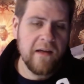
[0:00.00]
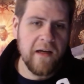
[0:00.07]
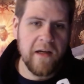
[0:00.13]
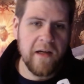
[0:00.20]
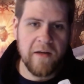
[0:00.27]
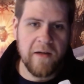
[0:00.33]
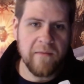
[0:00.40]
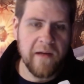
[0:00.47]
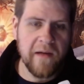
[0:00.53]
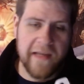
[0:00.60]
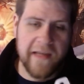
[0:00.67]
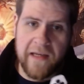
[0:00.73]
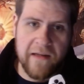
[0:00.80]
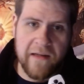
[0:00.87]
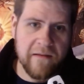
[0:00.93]

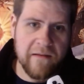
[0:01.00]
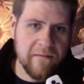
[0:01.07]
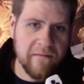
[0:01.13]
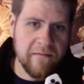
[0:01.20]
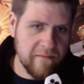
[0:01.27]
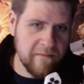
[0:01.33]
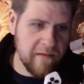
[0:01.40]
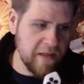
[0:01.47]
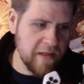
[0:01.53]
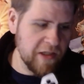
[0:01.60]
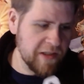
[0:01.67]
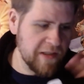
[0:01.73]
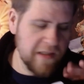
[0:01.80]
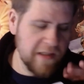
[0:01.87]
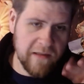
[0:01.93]
again,
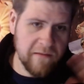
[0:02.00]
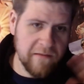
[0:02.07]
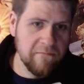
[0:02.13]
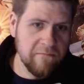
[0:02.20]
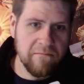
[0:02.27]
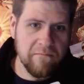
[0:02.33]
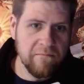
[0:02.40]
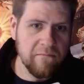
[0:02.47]
adjusting